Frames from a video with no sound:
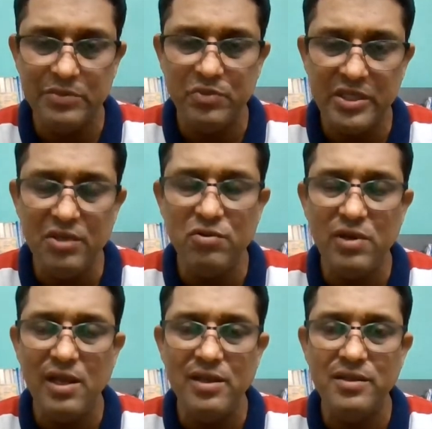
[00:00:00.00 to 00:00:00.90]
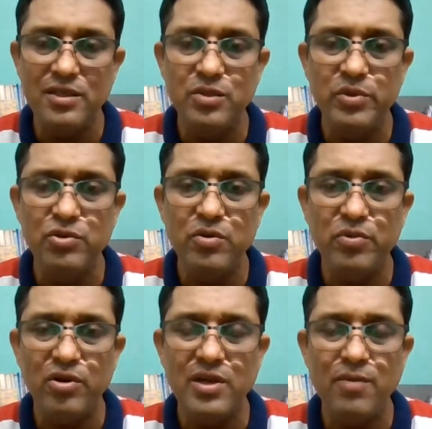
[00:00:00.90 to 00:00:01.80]
particularly in this video
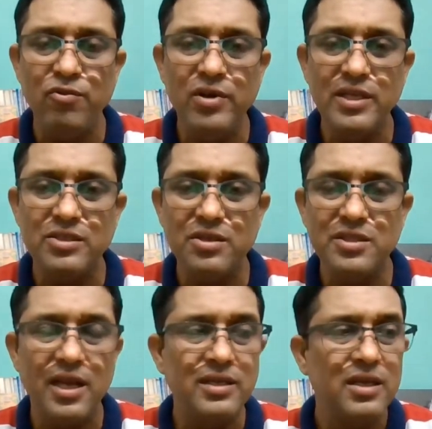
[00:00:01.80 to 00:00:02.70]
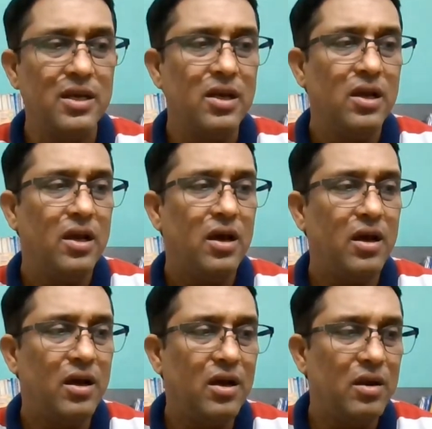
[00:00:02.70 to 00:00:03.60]
program, we'll discuss that
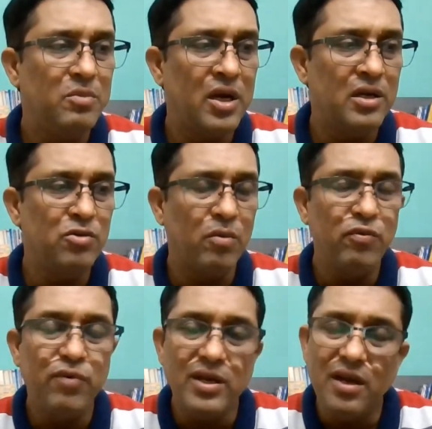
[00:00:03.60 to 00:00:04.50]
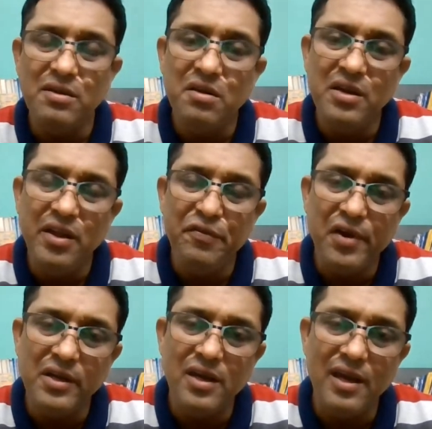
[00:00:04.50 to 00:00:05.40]
what are the
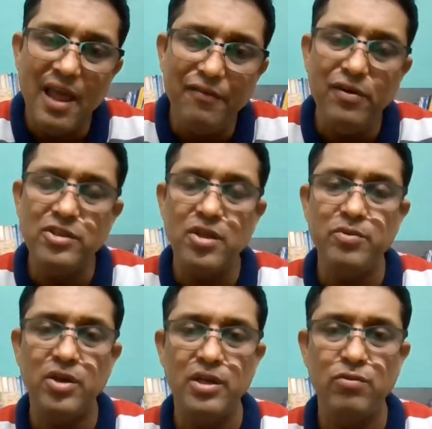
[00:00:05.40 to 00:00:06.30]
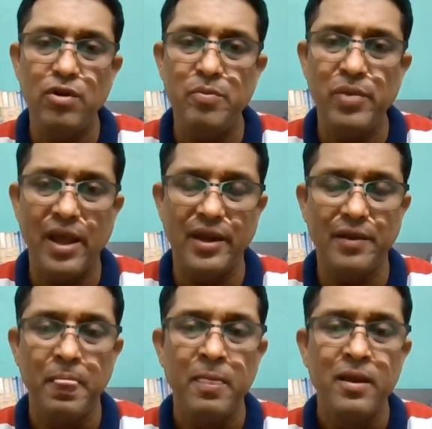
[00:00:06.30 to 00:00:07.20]
different levels of curriculum planning.
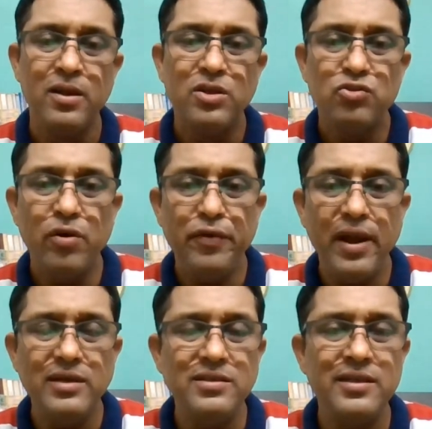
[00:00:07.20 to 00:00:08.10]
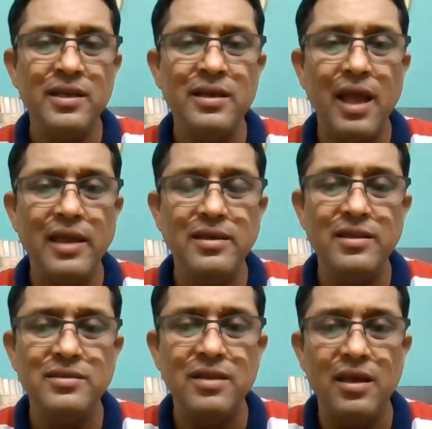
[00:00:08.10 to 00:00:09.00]
So, friends, I
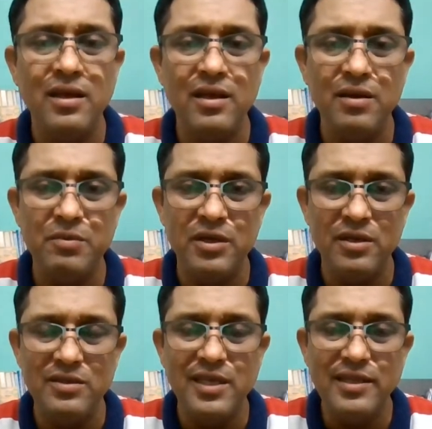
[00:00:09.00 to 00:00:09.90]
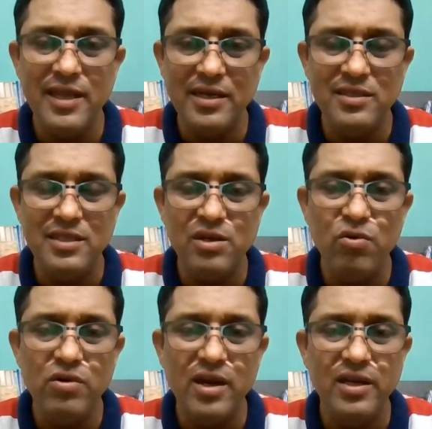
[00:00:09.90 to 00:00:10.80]
can say that is
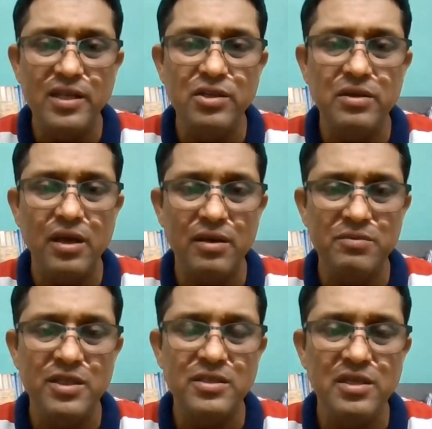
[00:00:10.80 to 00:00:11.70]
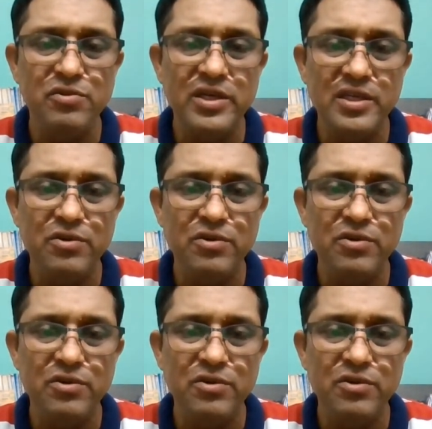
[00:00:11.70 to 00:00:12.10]
included in this unit